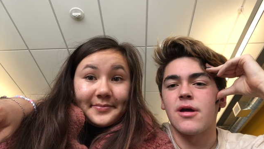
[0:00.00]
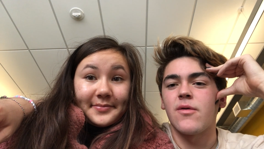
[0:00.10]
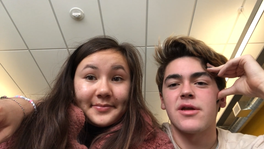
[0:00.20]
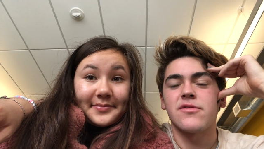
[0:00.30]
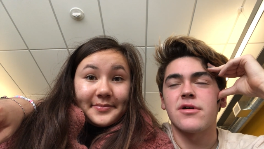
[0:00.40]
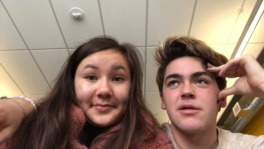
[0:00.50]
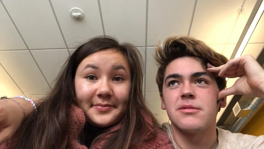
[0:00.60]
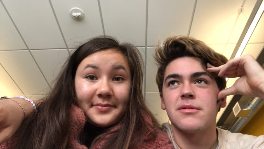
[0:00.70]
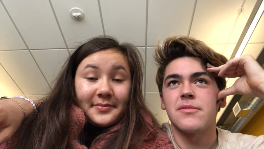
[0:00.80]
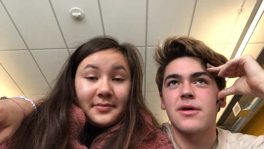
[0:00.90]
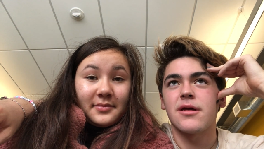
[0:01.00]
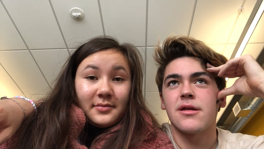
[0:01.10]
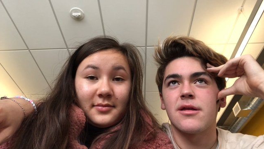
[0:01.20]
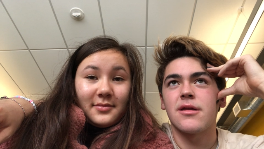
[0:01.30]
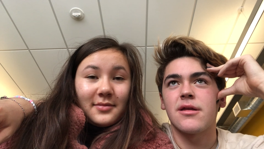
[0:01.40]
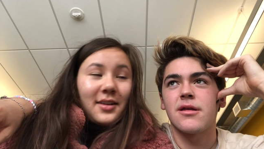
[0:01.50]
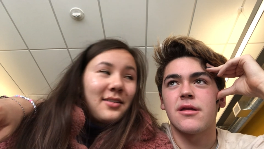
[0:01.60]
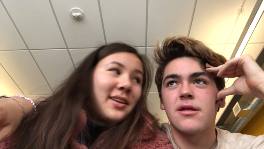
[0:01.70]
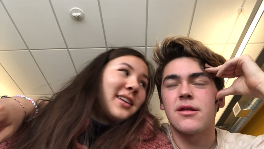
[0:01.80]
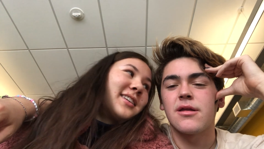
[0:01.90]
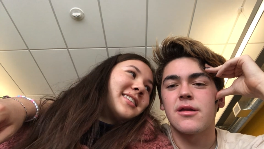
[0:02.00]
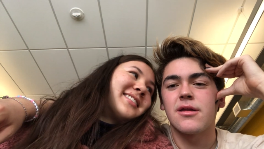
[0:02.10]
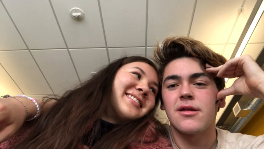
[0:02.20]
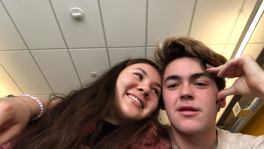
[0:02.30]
Speaker 1: I would never call my mom that. Okay, good